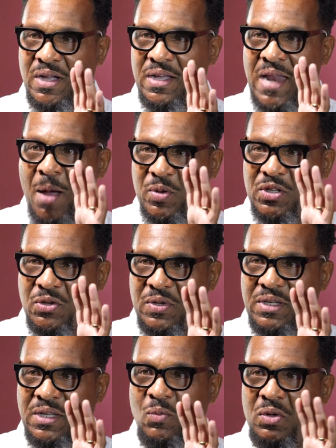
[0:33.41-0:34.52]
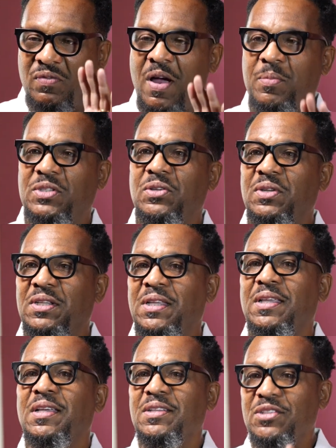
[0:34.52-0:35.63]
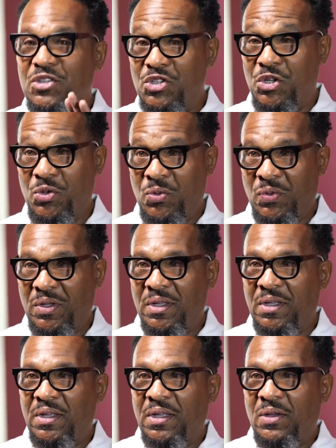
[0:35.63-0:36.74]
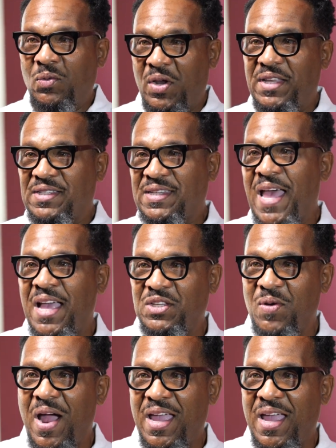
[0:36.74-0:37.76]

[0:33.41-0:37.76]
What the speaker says: an opportunity, a window of opportunity to do what He has assigned to our